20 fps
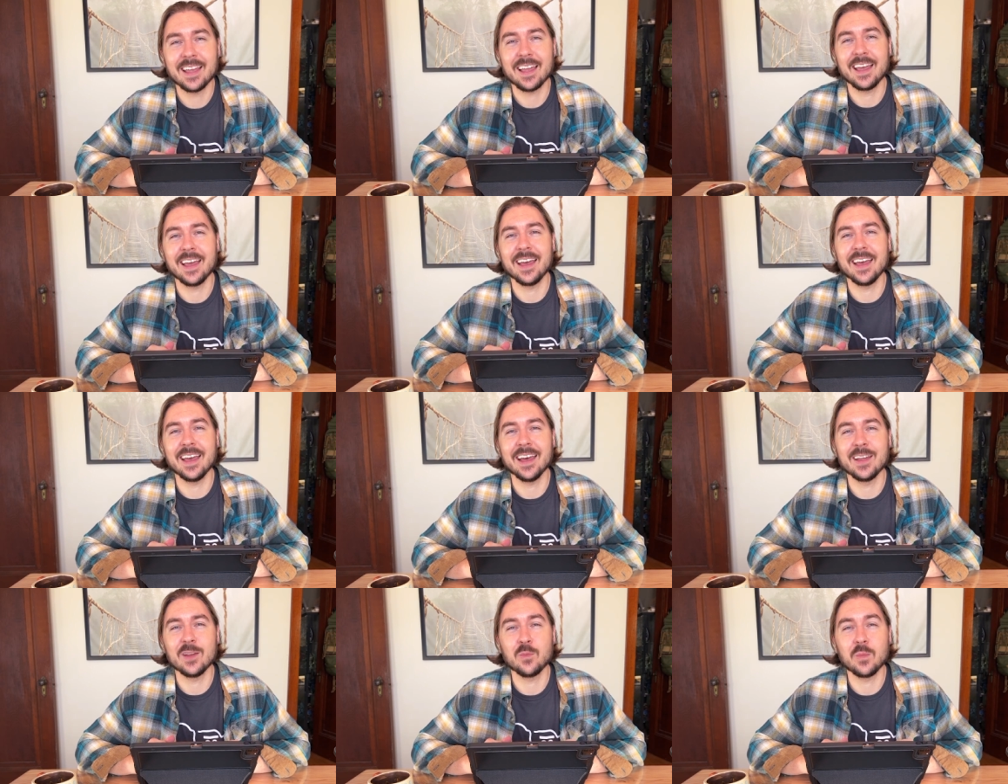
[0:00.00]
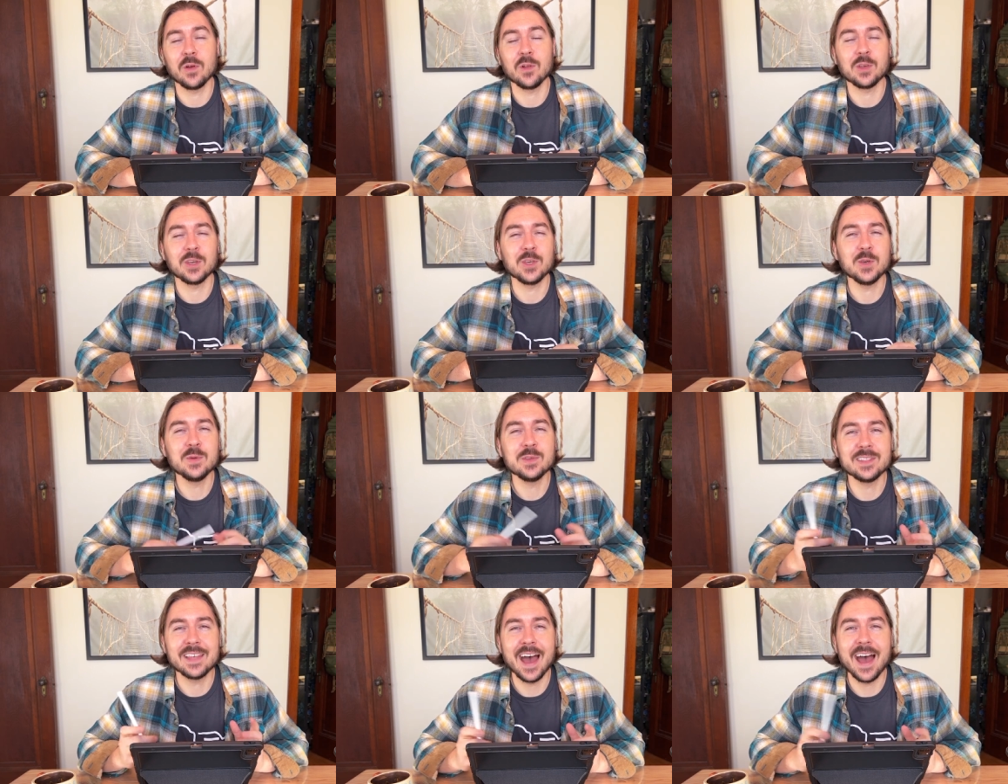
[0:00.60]
and we'll
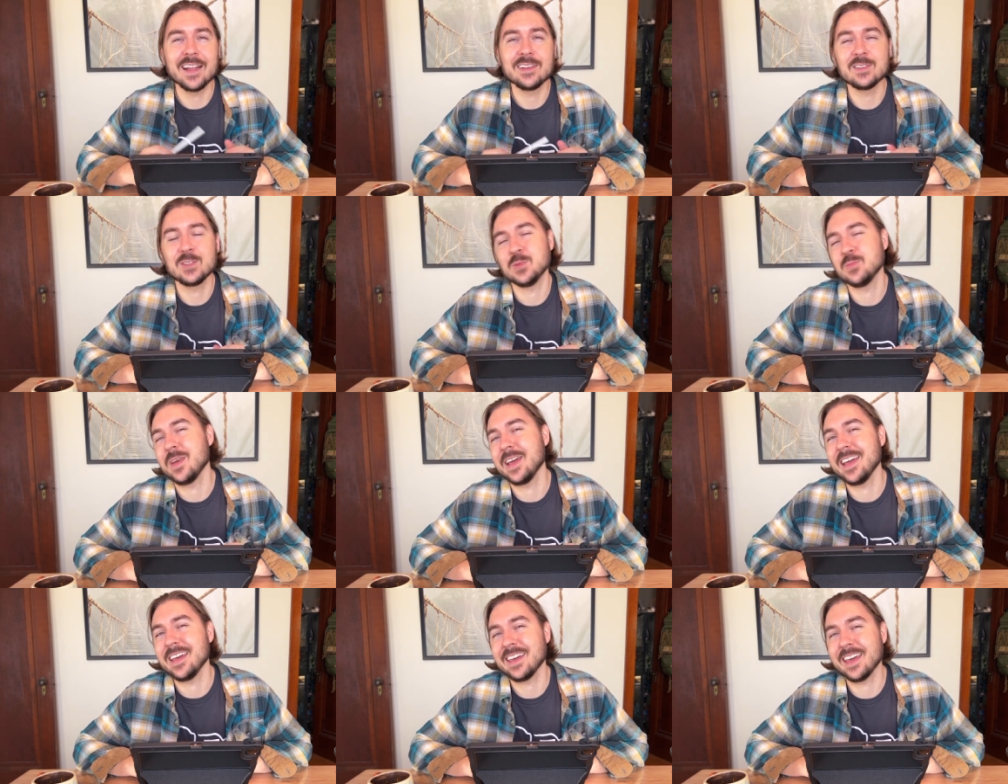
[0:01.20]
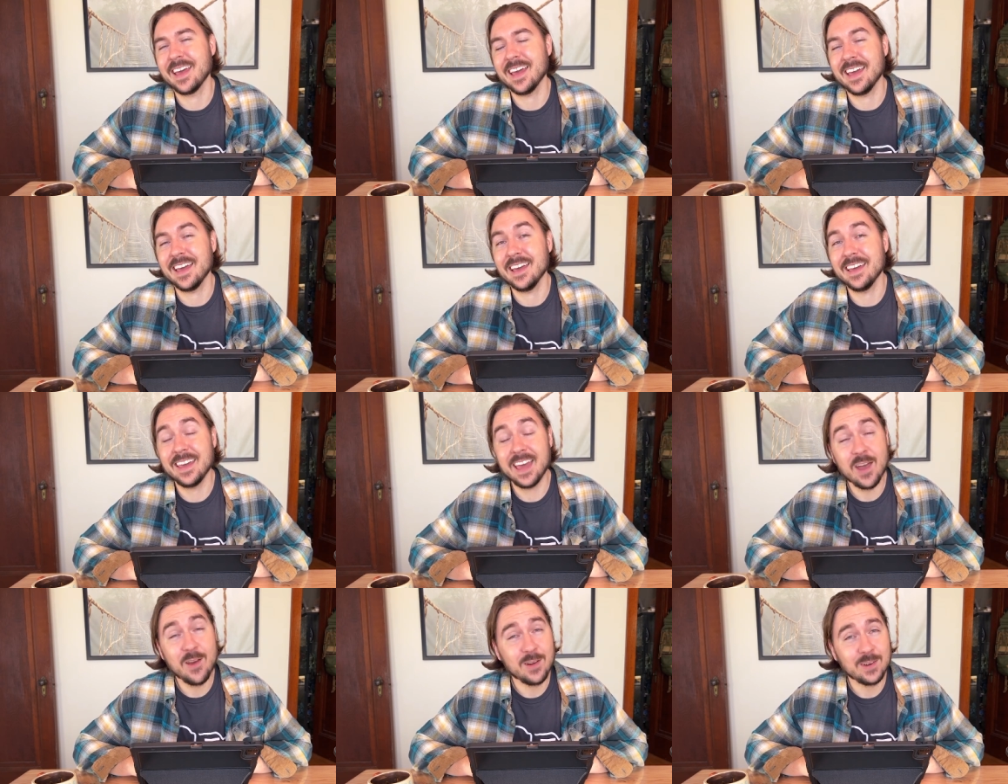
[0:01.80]
use that to make a
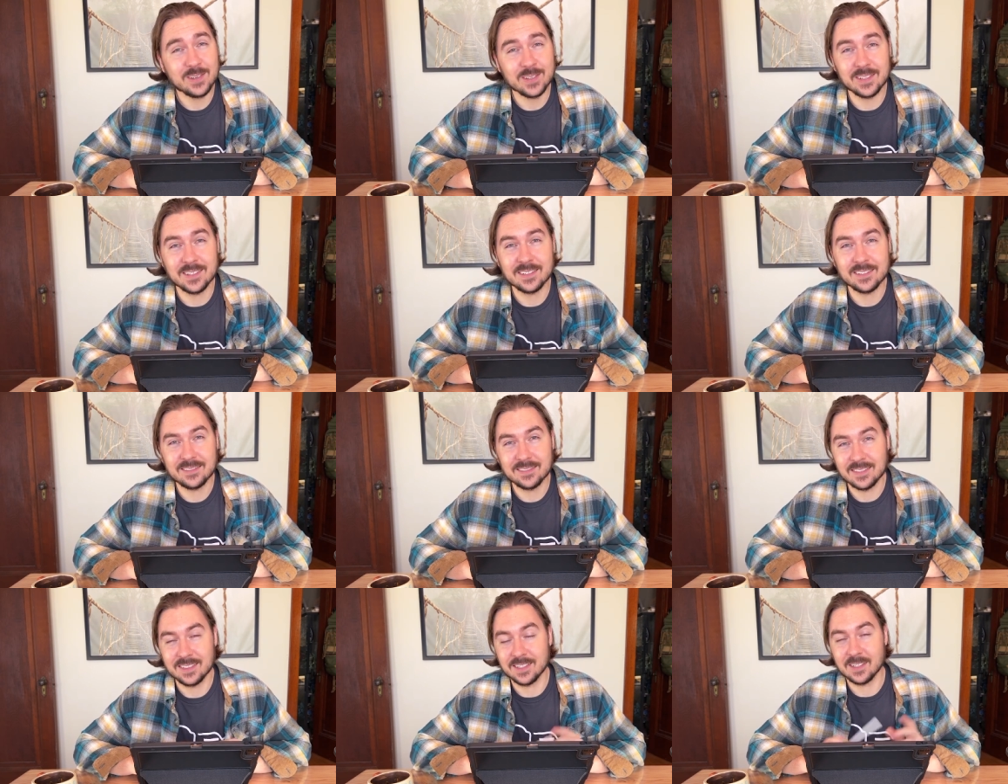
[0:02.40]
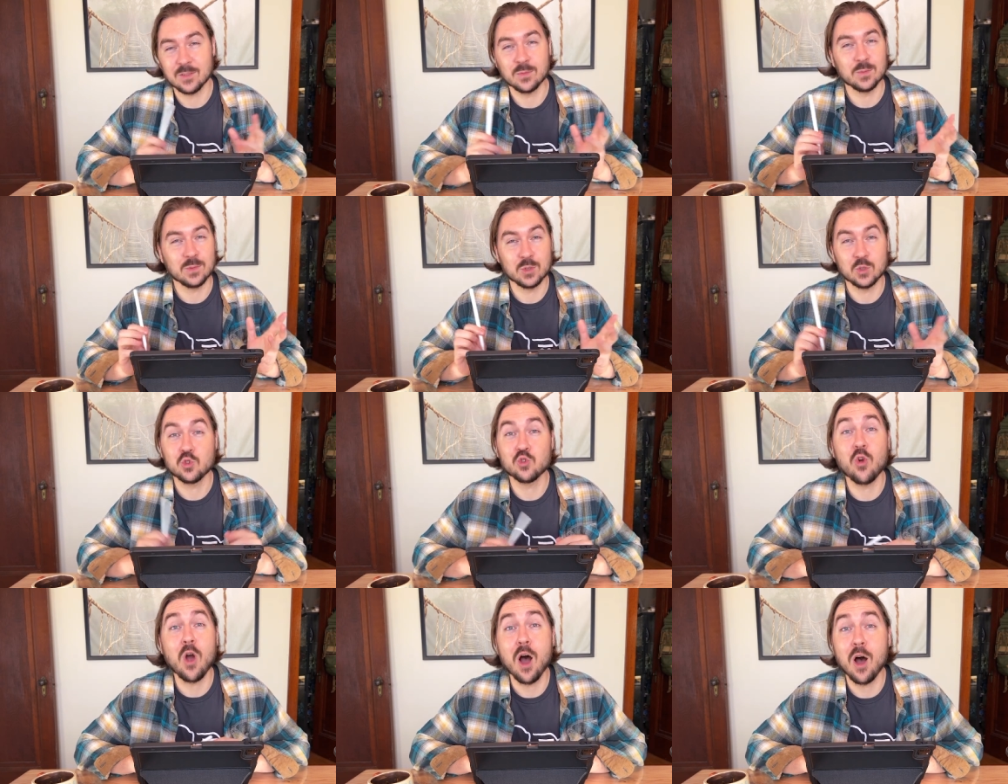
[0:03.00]
character, or
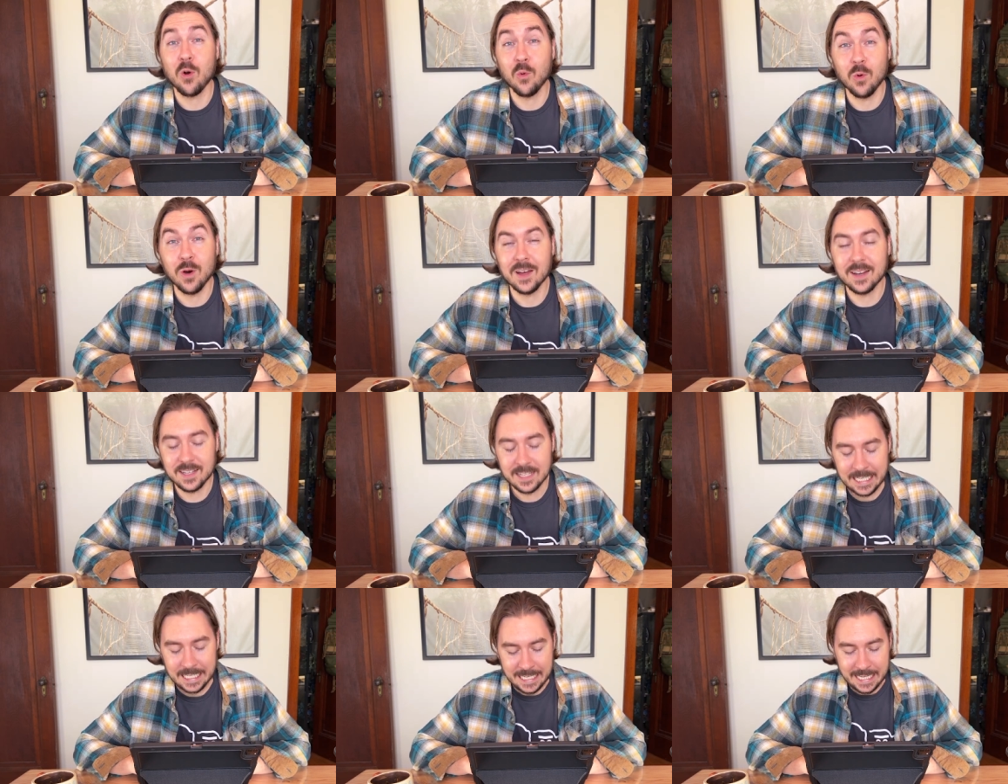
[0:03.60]
draw one.